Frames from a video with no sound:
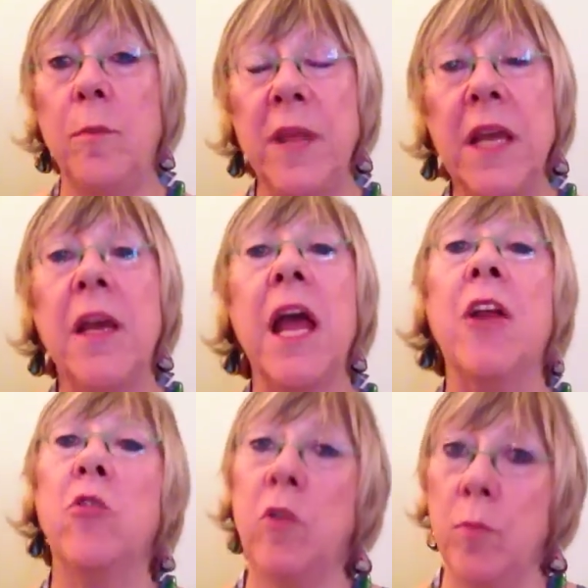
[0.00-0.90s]
peer
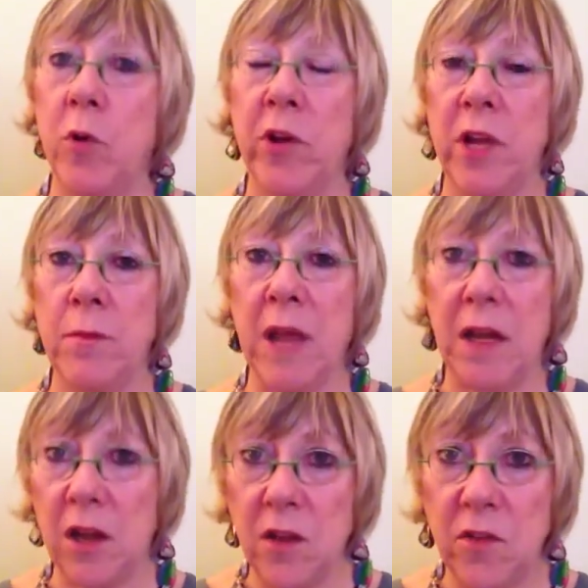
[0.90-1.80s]
and group work in my
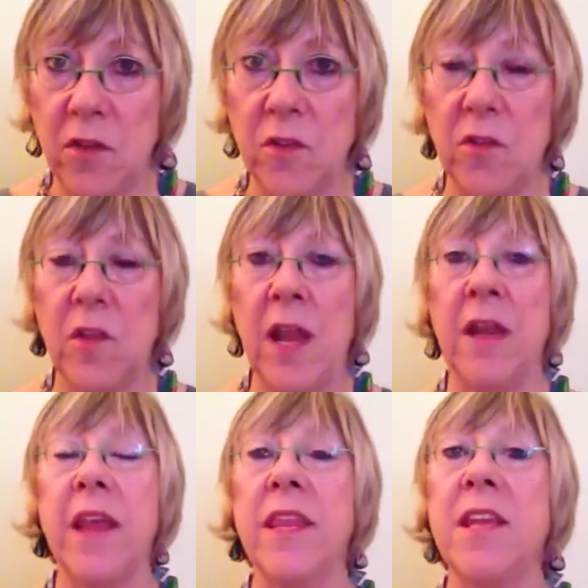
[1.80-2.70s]
classes,
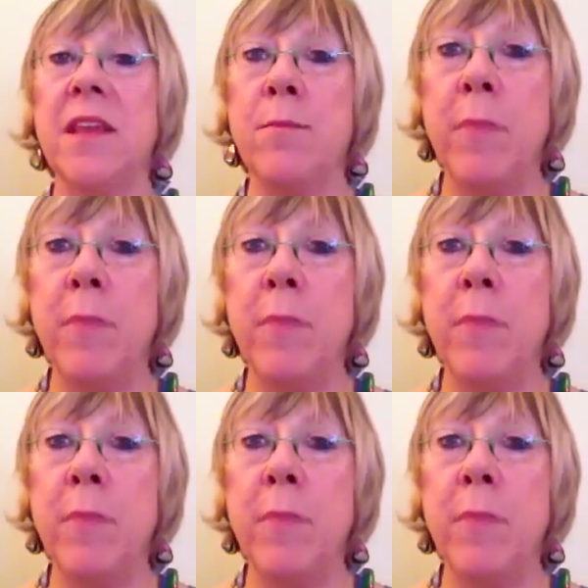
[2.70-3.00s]
and I think there are